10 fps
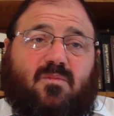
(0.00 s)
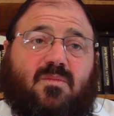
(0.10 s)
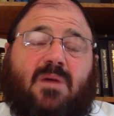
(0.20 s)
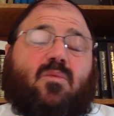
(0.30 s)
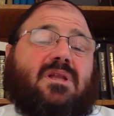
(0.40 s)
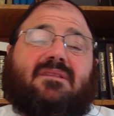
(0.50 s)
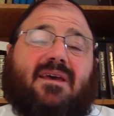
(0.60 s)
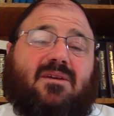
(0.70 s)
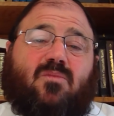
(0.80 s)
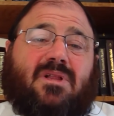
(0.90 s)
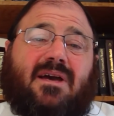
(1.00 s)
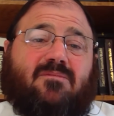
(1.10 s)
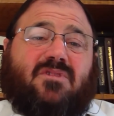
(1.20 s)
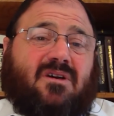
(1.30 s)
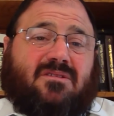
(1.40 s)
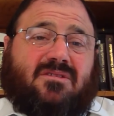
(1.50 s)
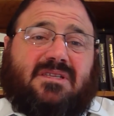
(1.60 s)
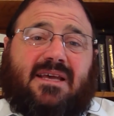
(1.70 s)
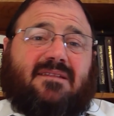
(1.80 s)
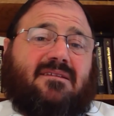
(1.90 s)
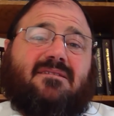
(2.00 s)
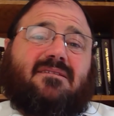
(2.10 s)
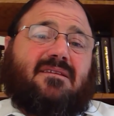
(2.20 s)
one day we'll come to understand it.